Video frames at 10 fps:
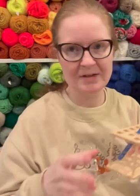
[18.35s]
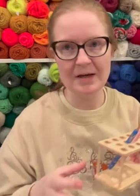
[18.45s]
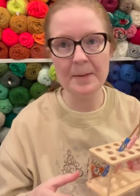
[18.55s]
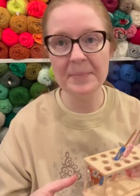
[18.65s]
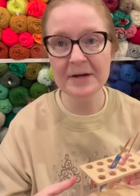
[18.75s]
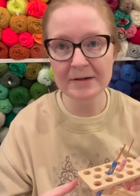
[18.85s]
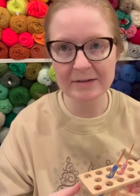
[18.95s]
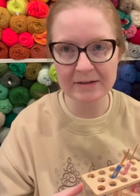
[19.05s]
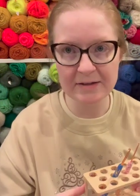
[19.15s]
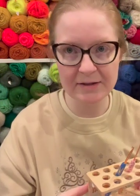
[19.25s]

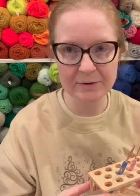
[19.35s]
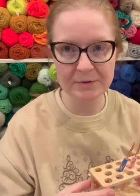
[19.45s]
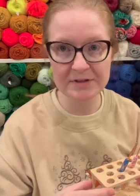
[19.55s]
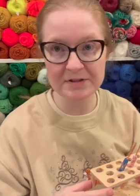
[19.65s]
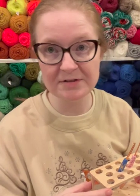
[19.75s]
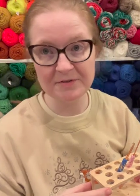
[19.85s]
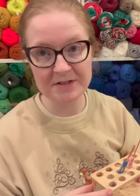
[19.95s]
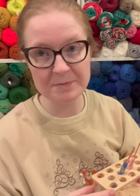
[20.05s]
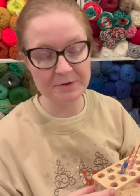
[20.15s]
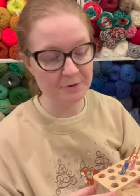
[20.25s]
Apparently, according to the
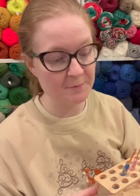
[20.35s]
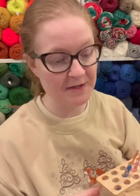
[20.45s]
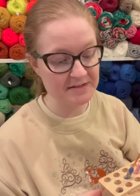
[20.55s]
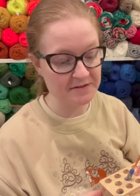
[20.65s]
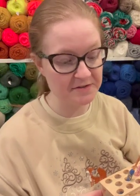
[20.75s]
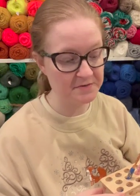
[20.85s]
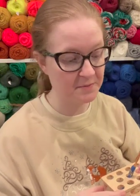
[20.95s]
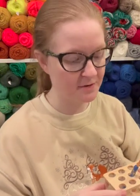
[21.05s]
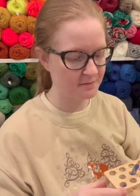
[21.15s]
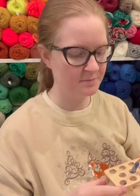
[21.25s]
Facebook group, I did this
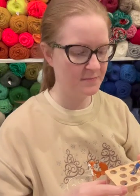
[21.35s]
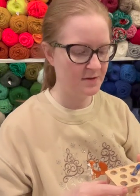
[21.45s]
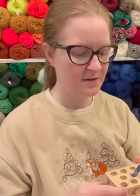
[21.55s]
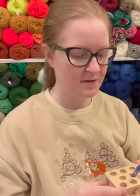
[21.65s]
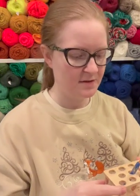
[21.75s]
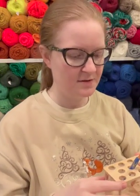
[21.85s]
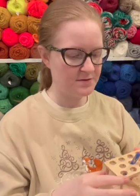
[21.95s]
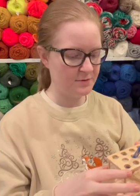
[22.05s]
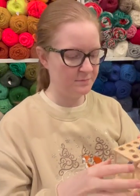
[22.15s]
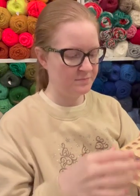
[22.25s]
wrong. So,